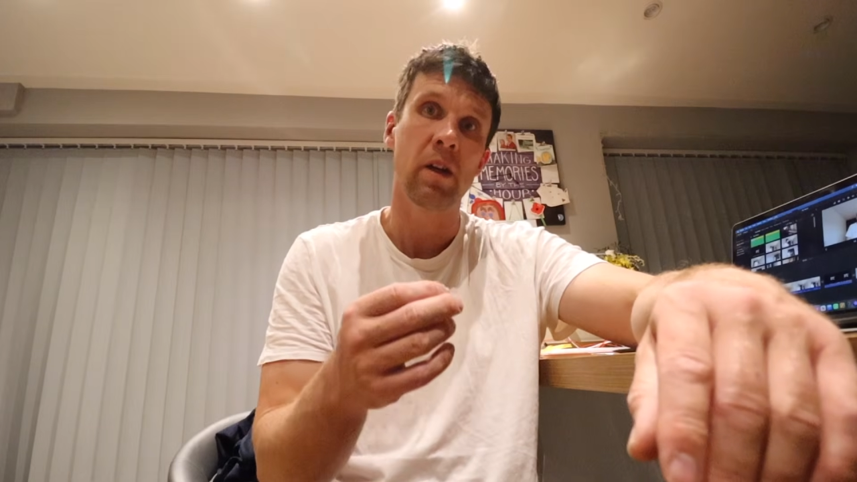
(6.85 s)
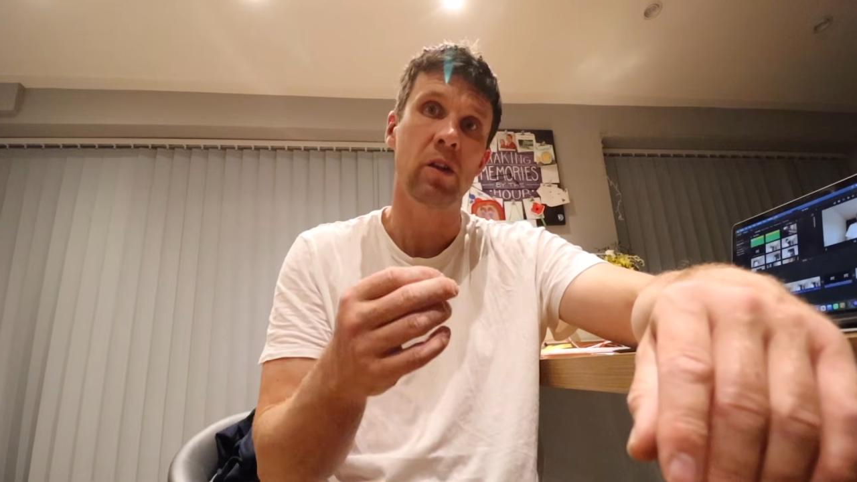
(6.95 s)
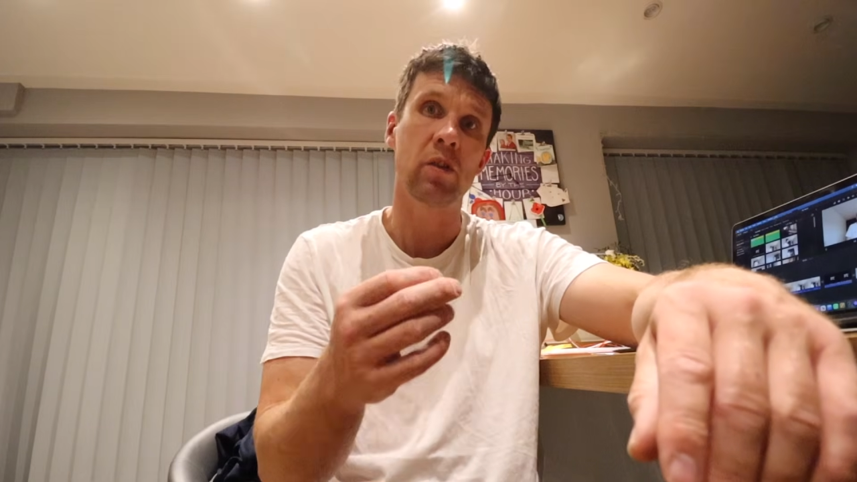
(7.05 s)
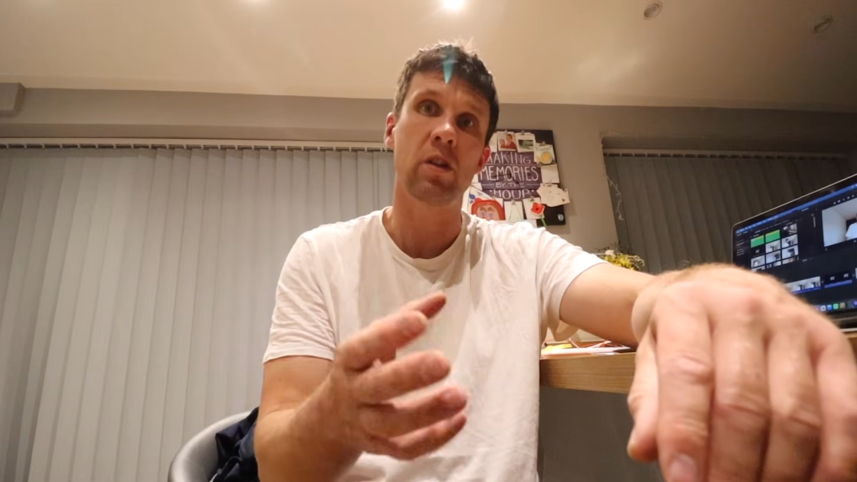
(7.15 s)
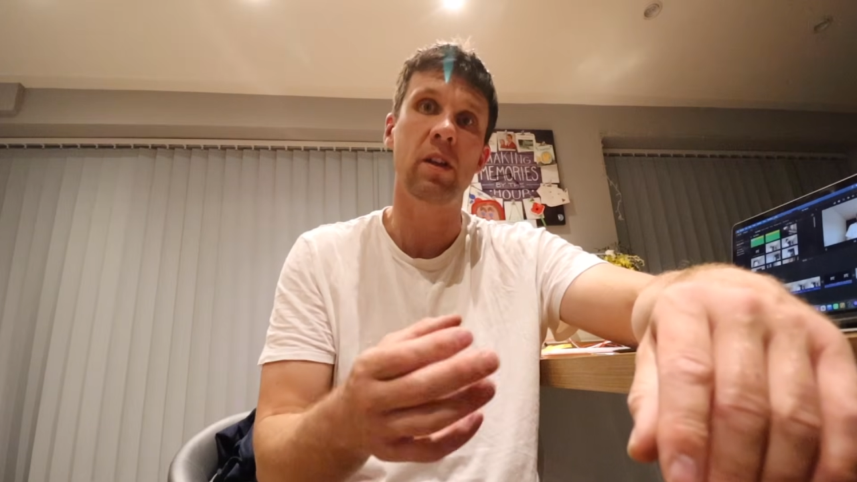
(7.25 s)

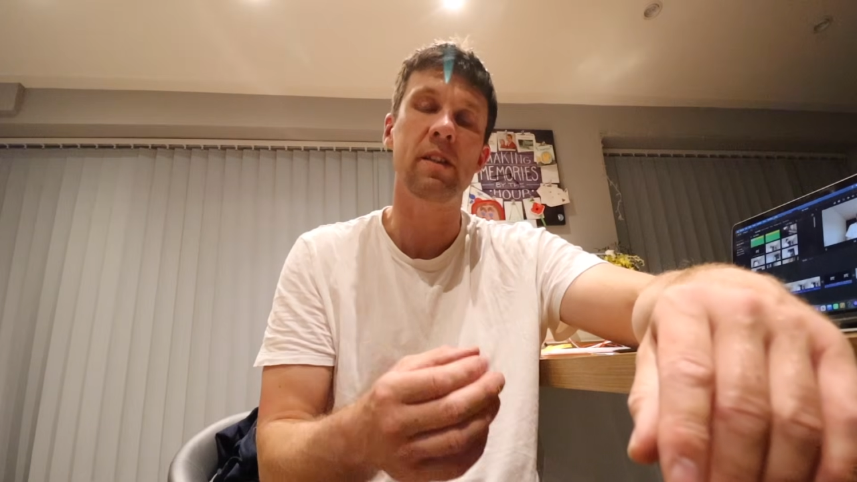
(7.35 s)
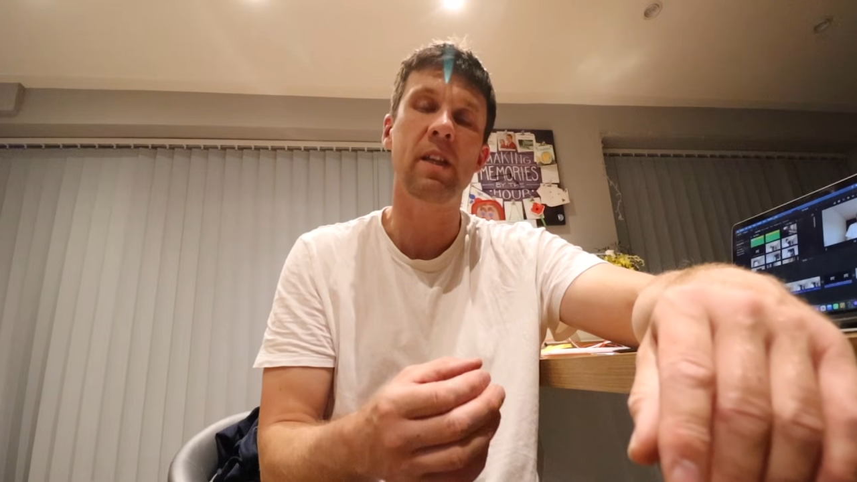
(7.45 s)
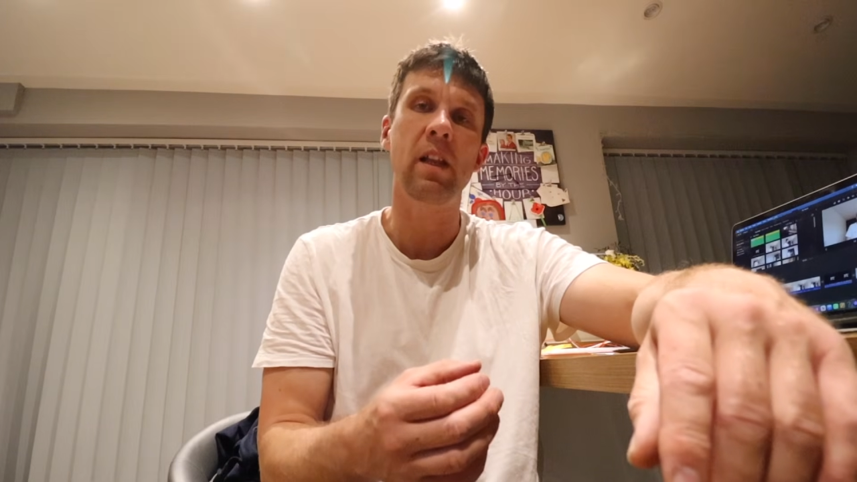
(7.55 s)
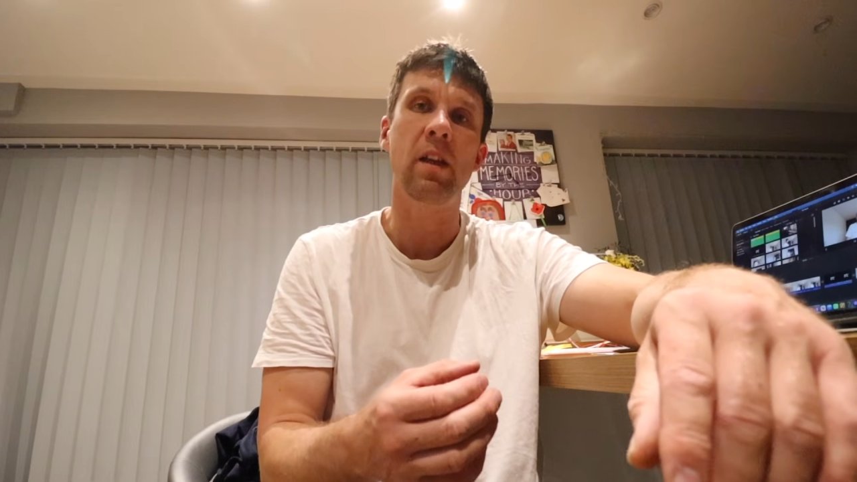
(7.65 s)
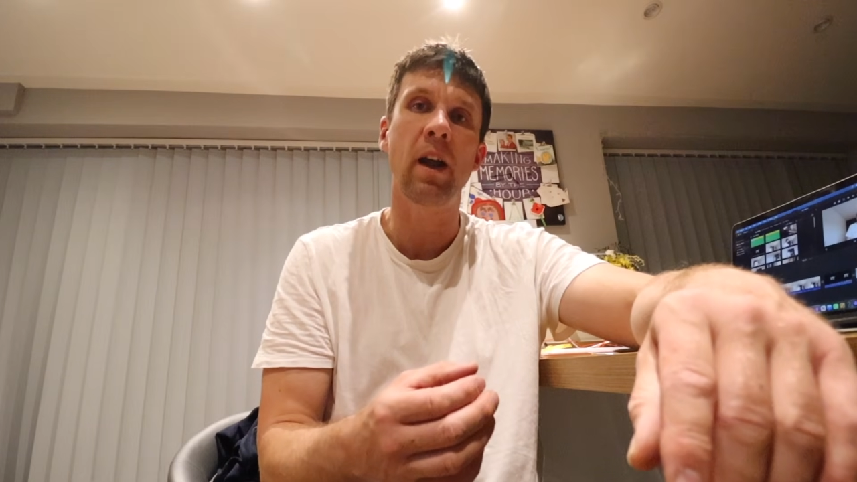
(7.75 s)
because I'll
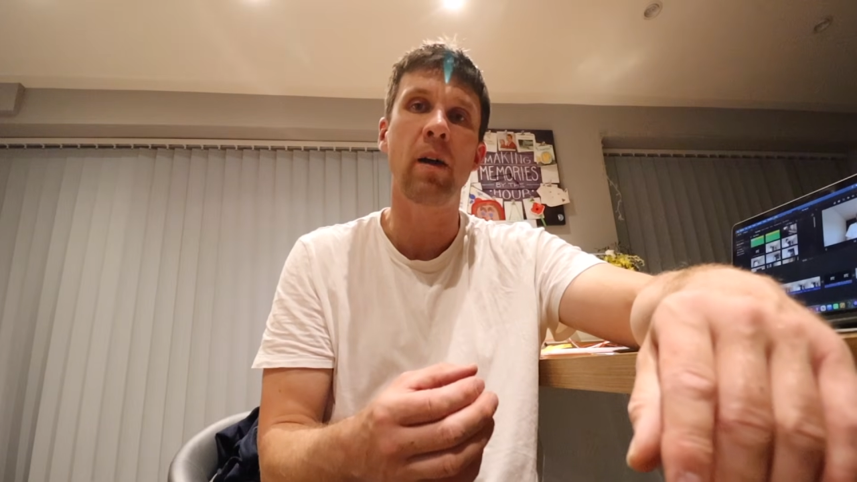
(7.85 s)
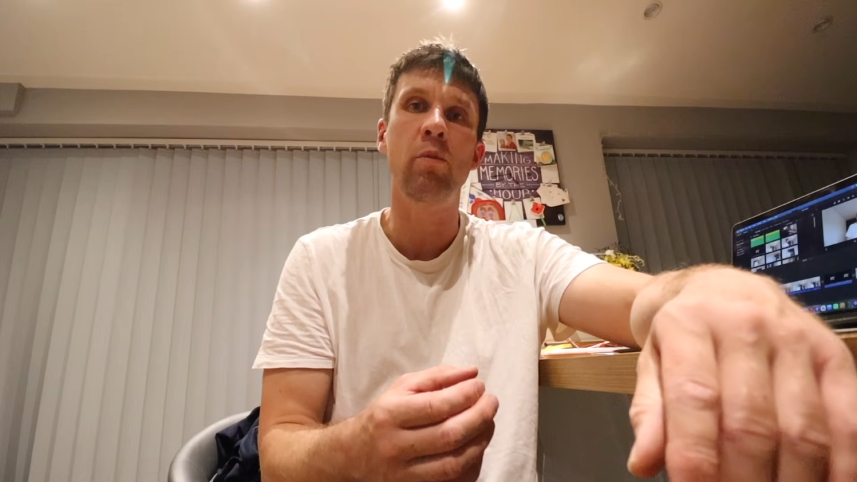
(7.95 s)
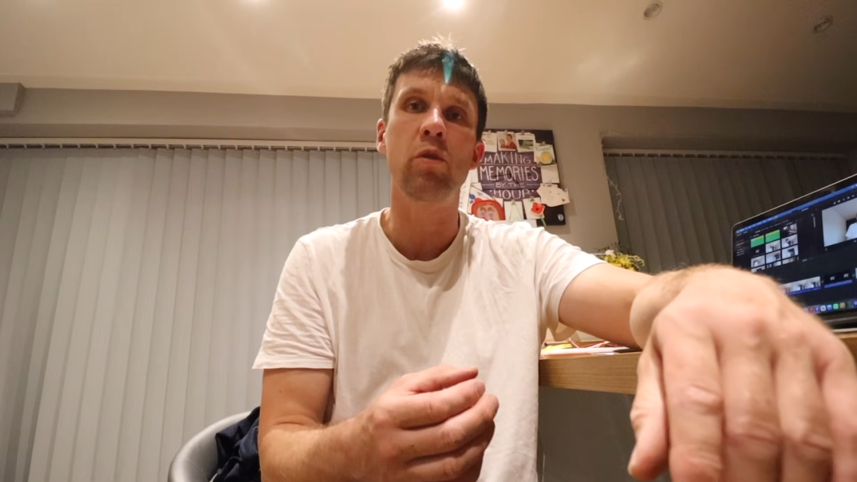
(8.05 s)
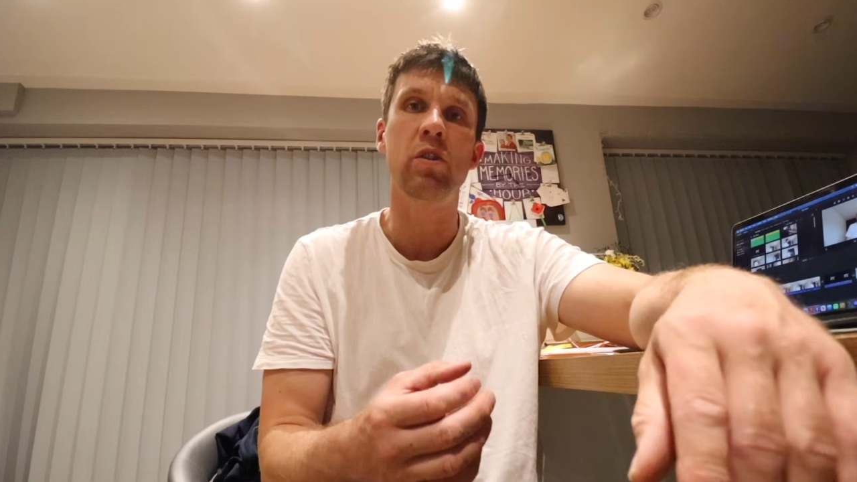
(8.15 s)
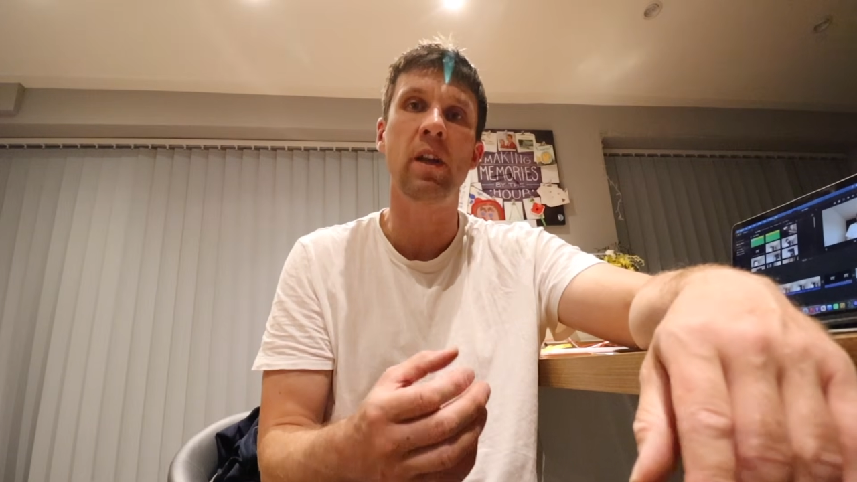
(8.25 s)
tell you how
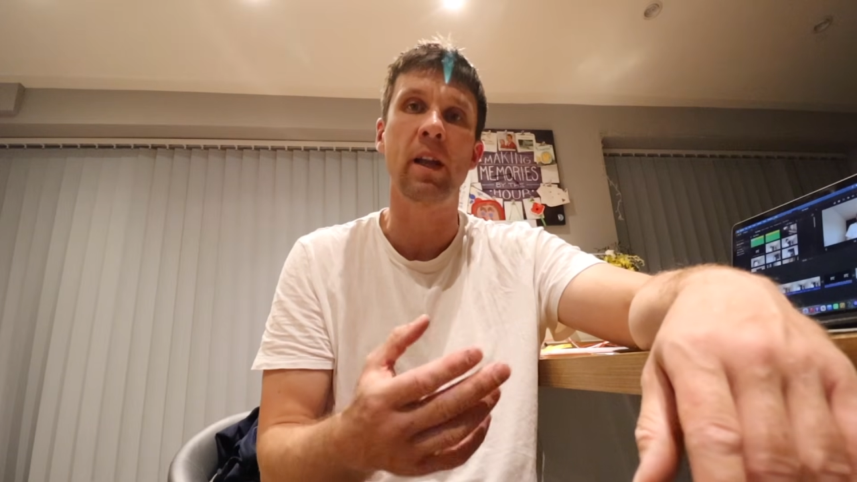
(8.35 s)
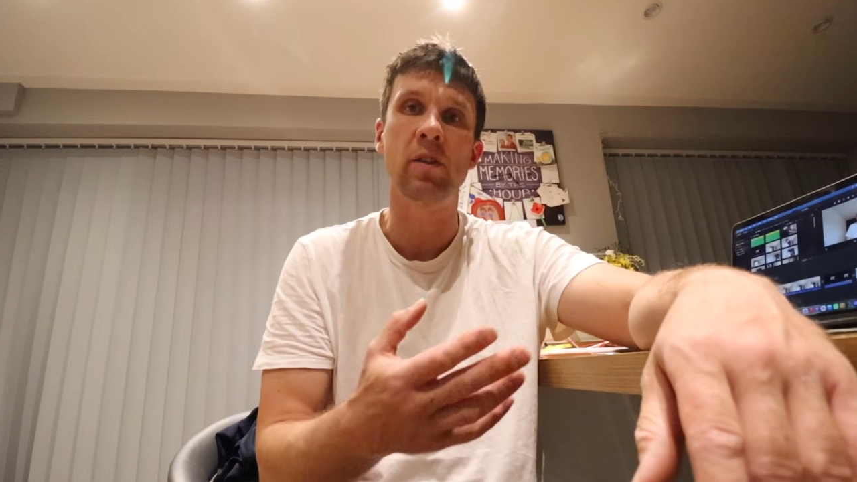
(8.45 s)
much